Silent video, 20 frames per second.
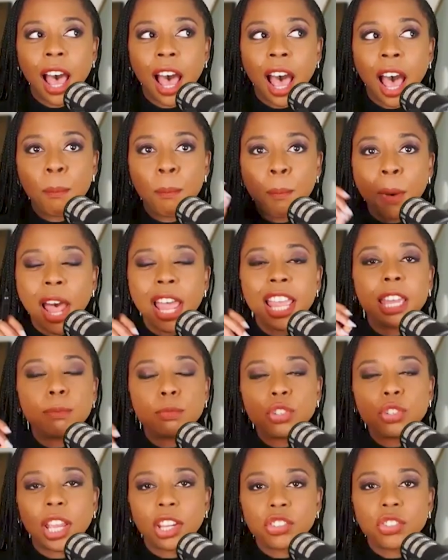my
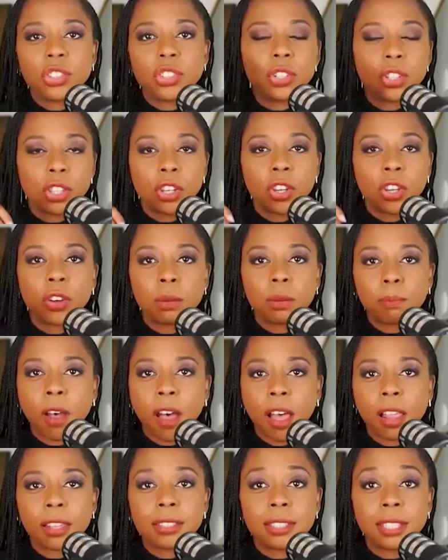objection to the current
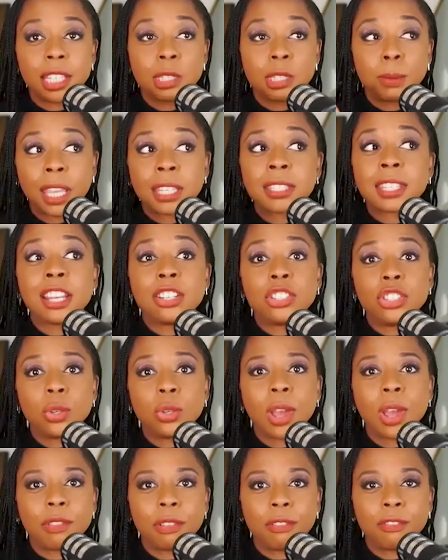policy is because I do
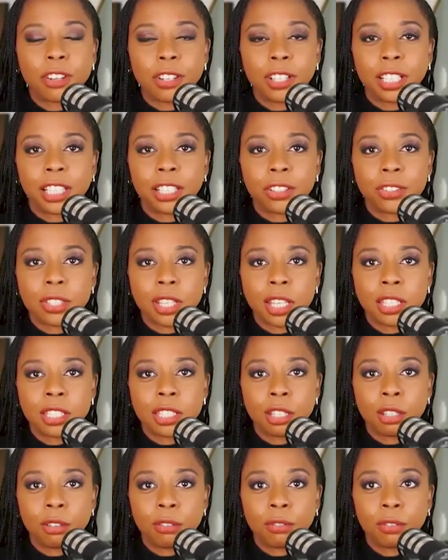have a very clear sense
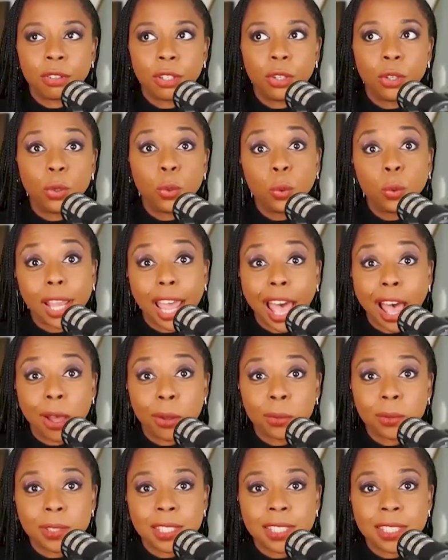of who
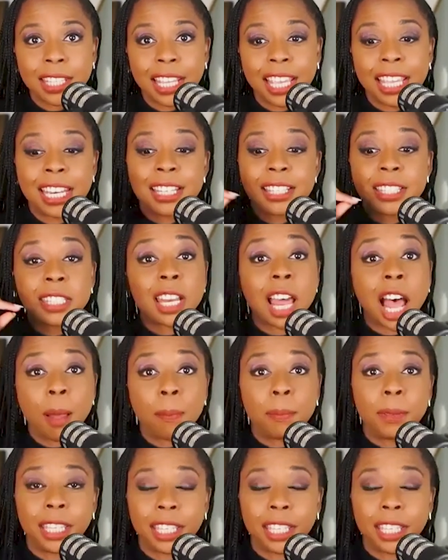counts and it's not being